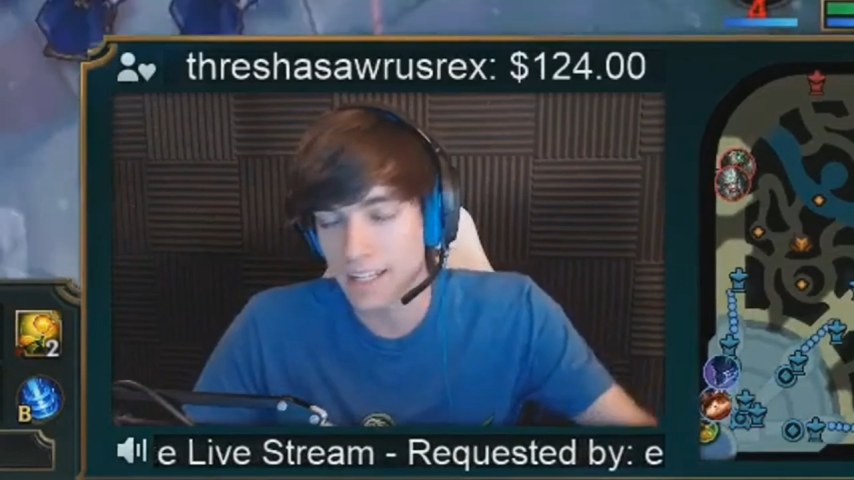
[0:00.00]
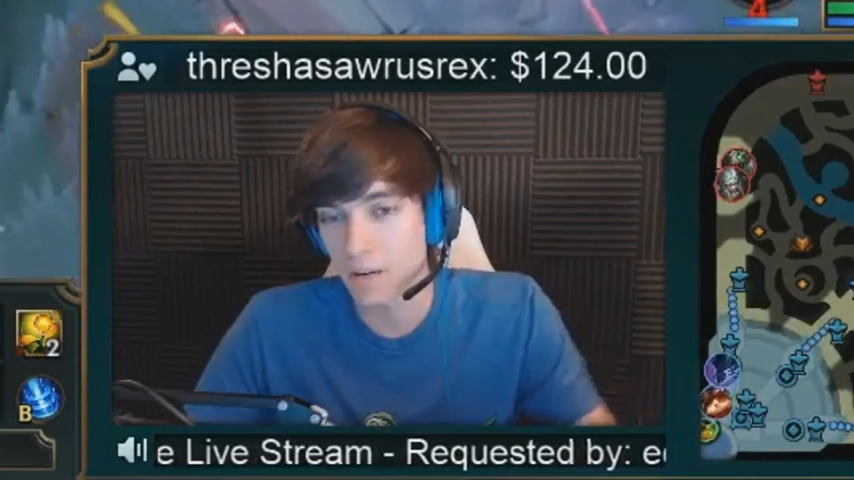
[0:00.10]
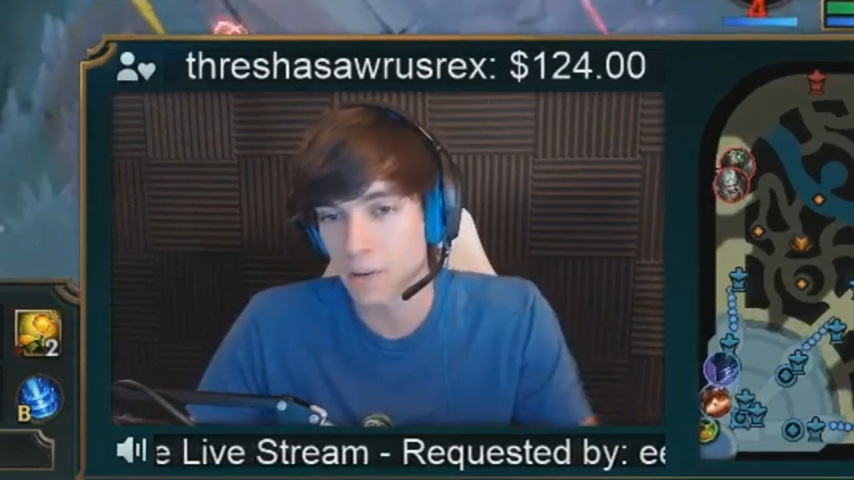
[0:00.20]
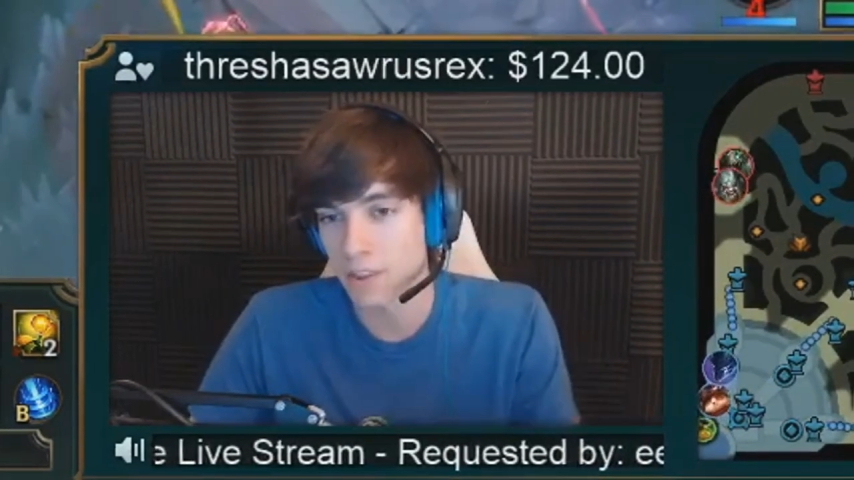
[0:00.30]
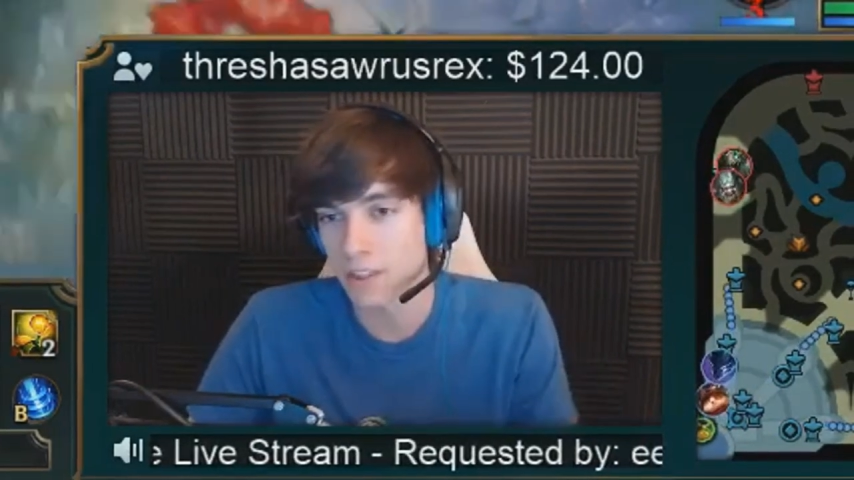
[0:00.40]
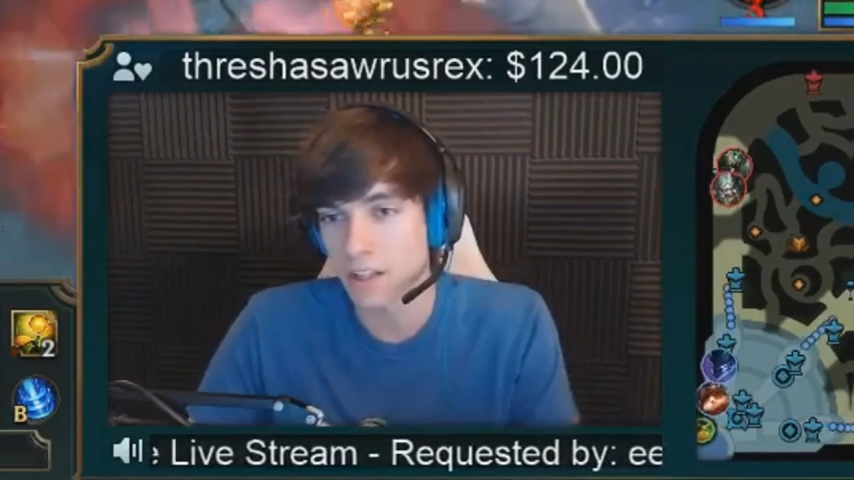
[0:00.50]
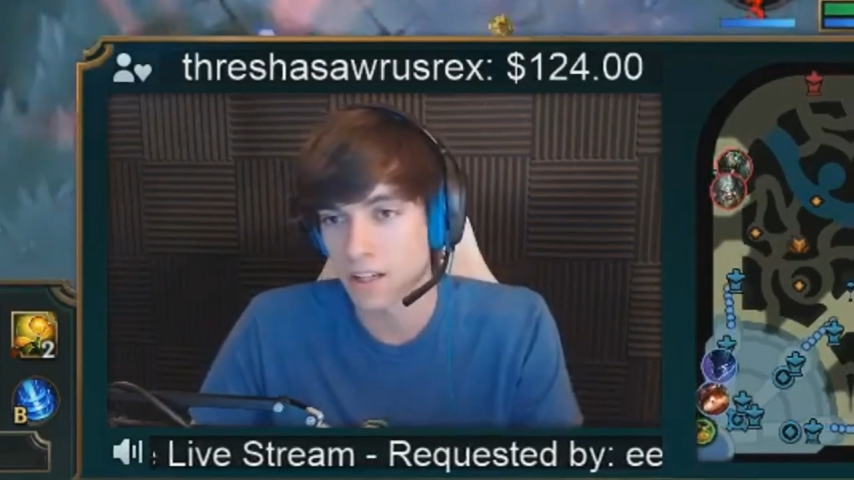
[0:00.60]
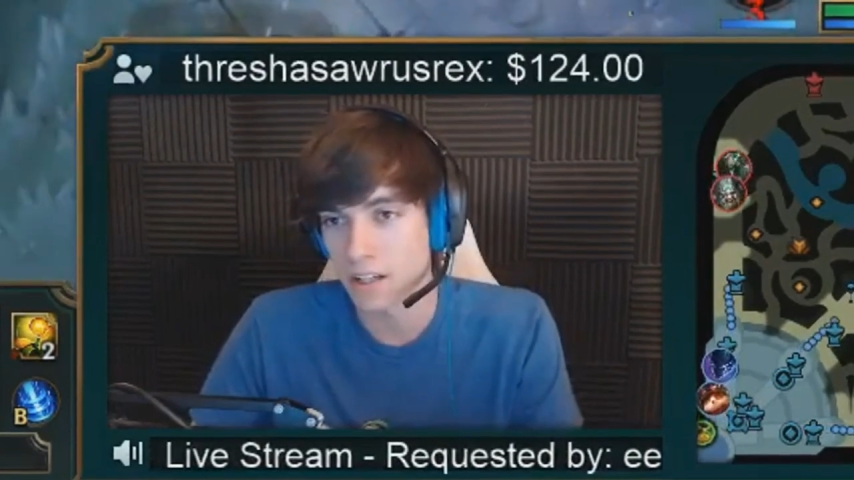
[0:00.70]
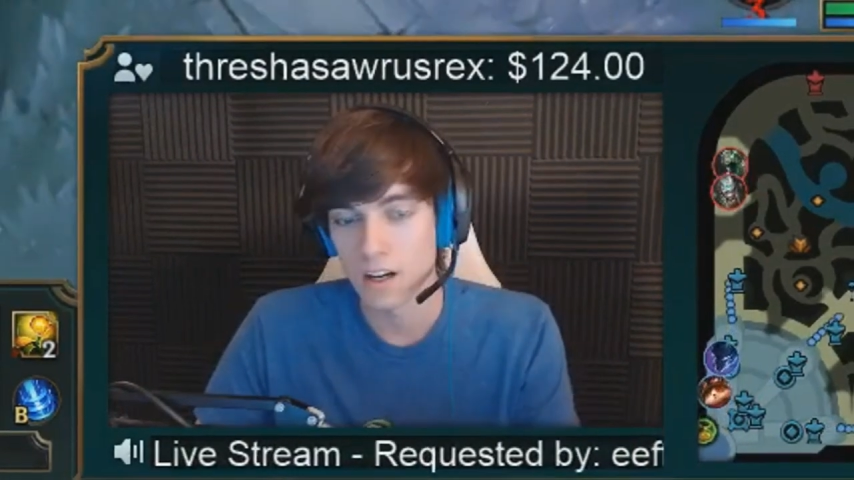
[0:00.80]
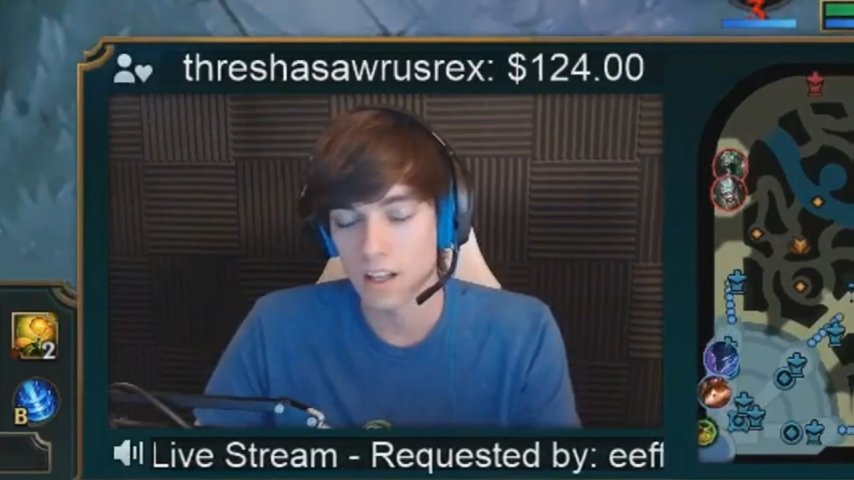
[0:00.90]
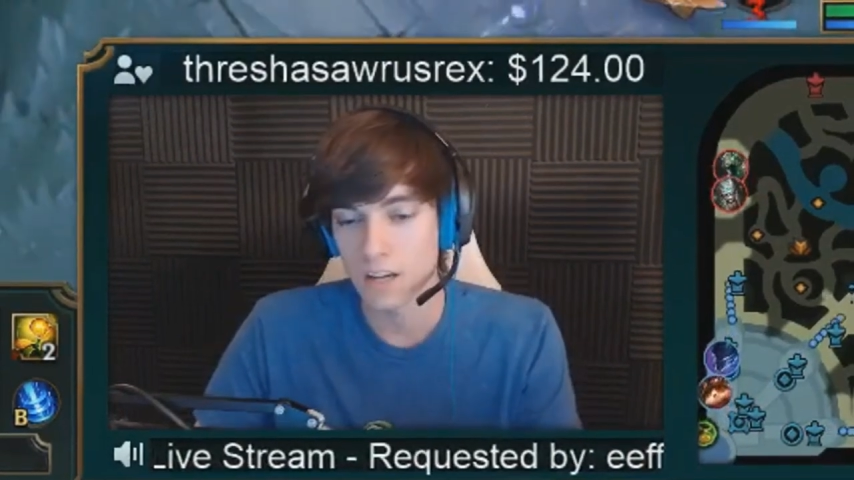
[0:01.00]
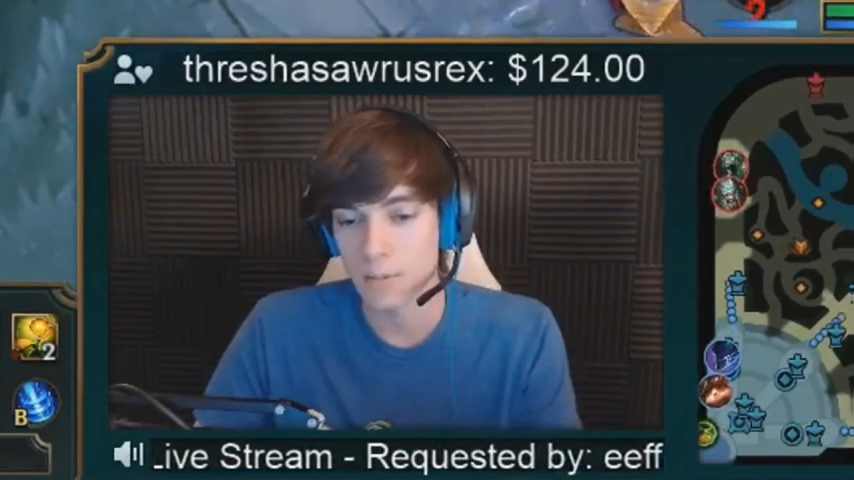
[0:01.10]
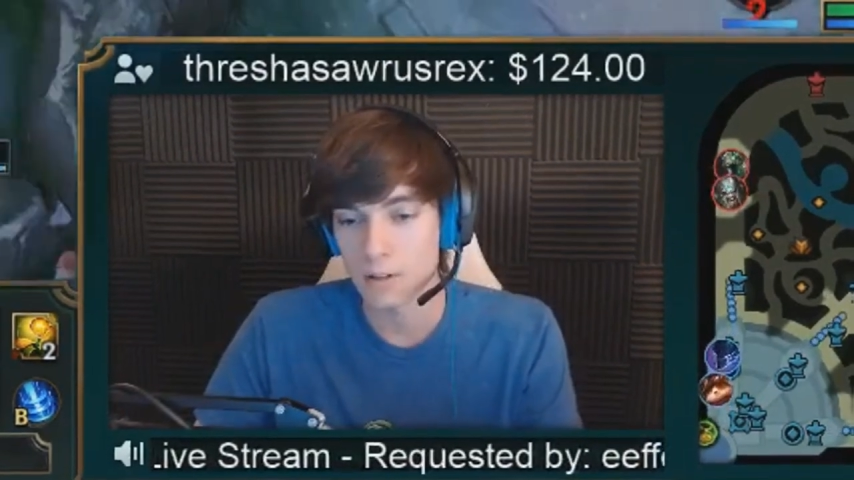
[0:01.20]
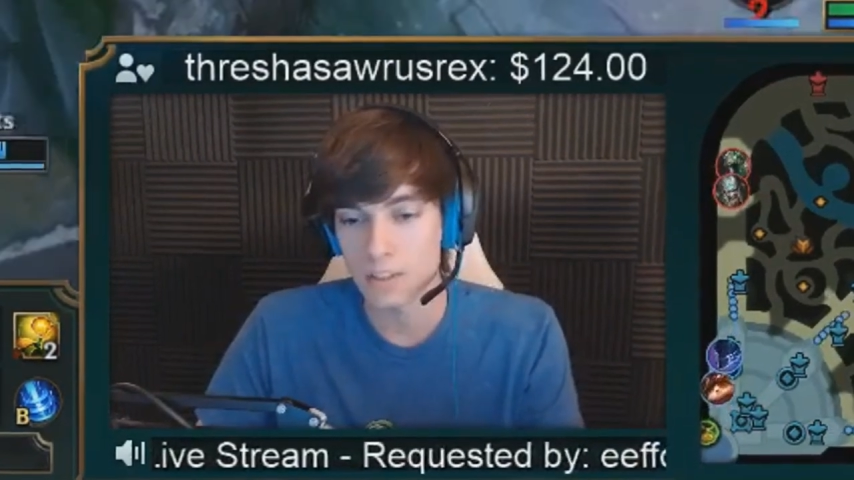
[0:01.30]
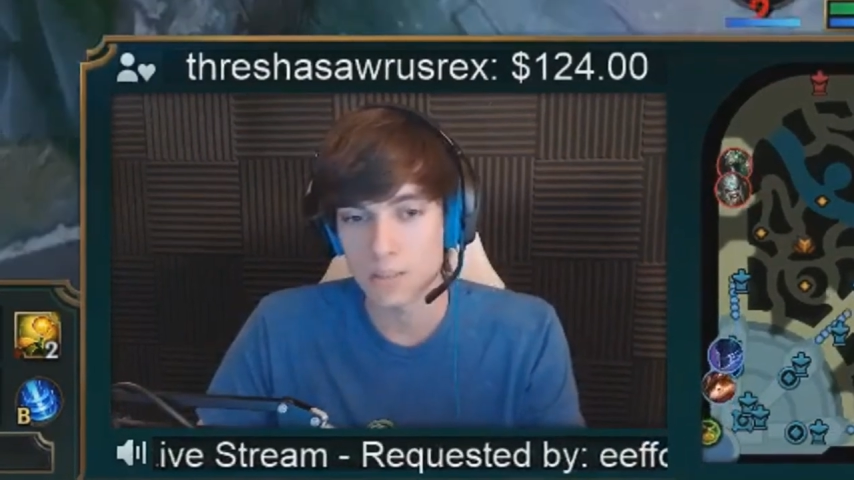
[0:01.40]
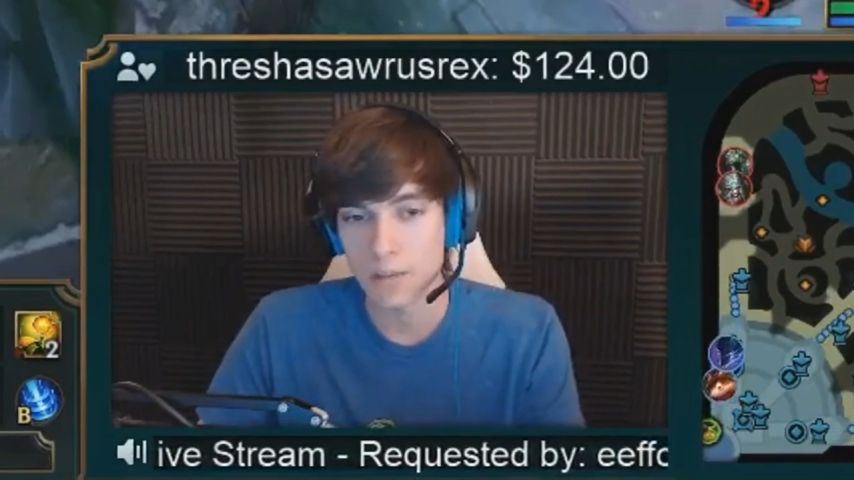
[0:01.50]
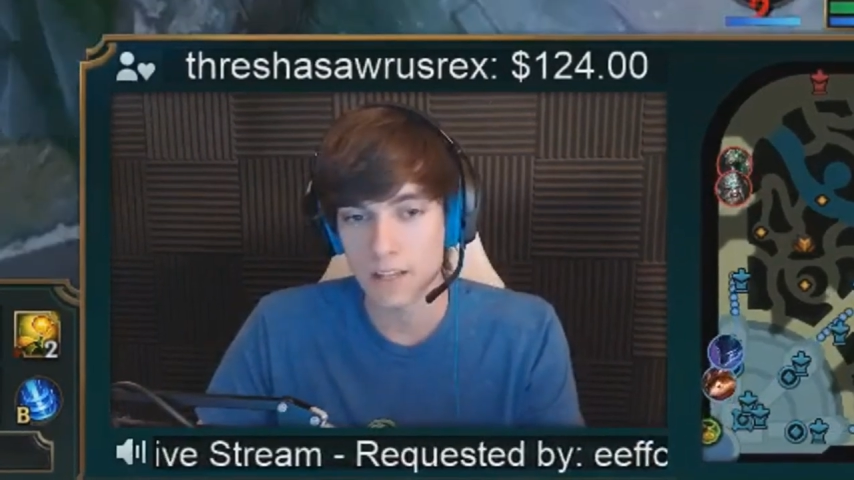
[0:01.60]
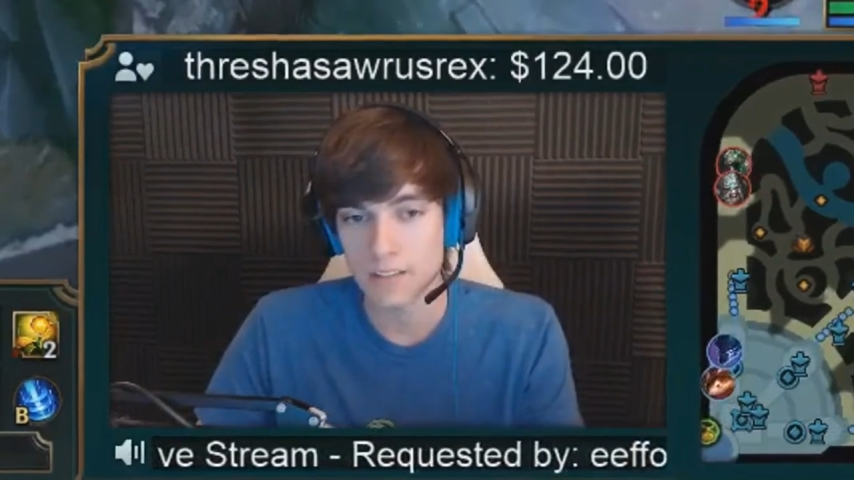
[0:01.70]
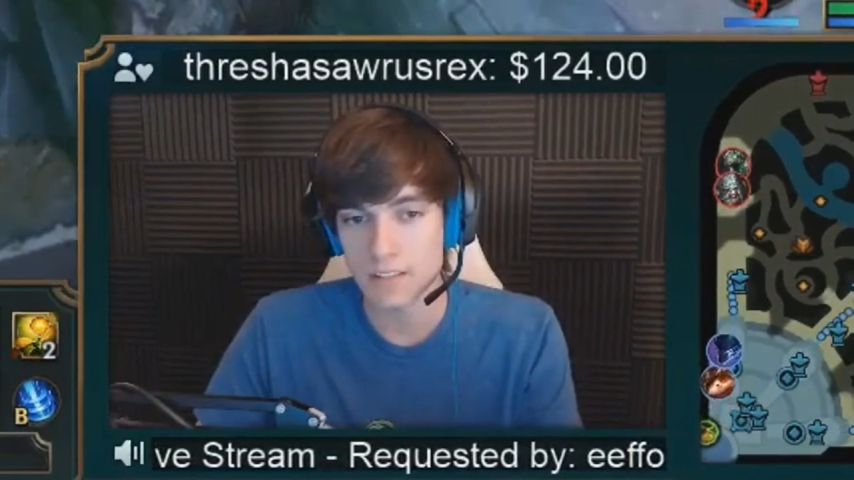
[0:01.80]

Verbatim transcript: out with uh, a lot of my old teammates,